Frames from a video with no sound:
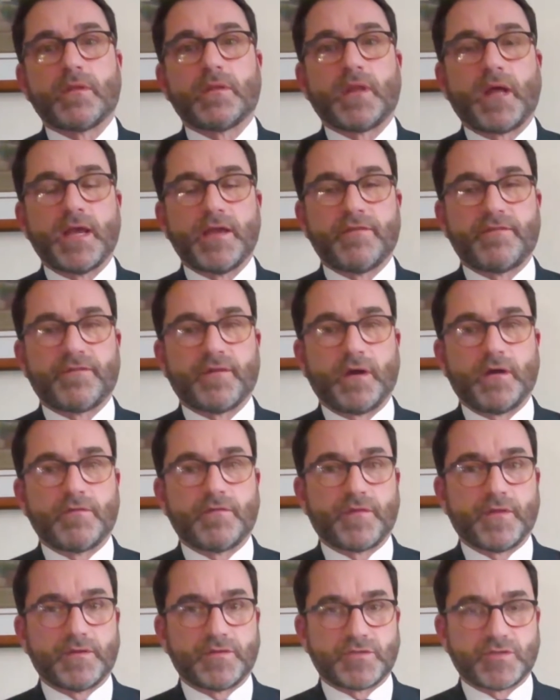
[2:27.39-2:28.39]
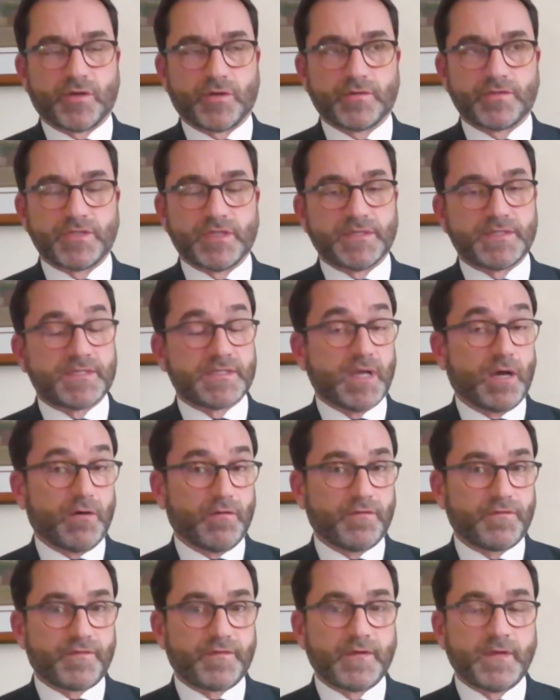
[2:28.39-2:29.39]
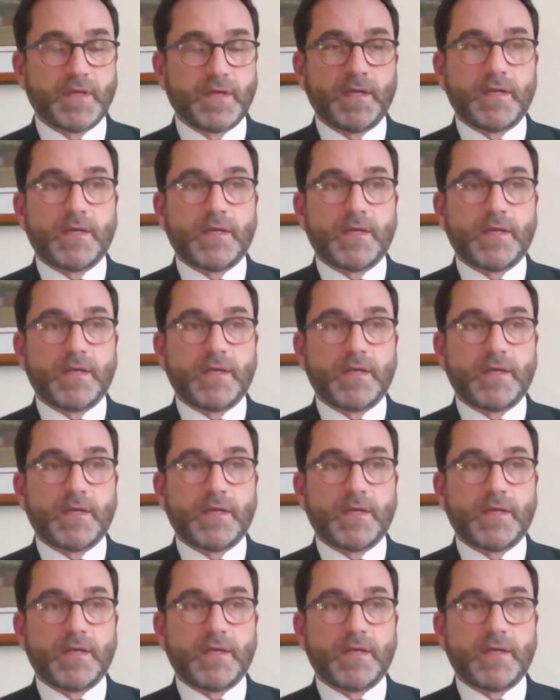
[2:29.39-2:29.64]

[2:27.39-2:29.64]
life of the church itself.